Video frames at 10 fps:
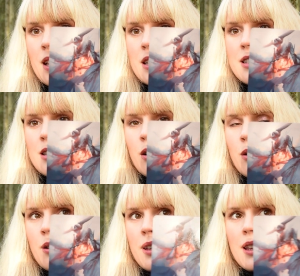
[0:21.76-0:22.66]

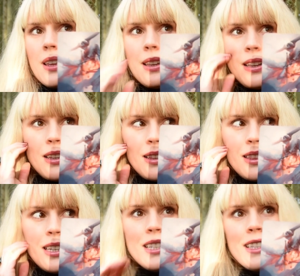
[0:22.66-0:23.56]
So
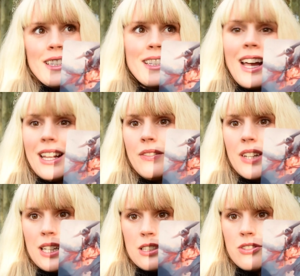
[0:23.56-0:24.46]
this is kind of
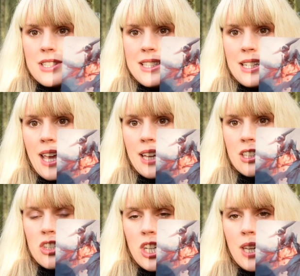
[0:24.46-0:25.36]
an interesting
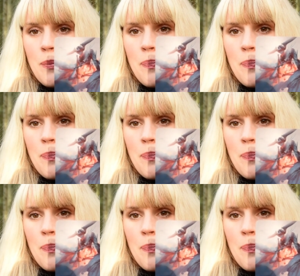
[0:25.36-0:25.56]
energy.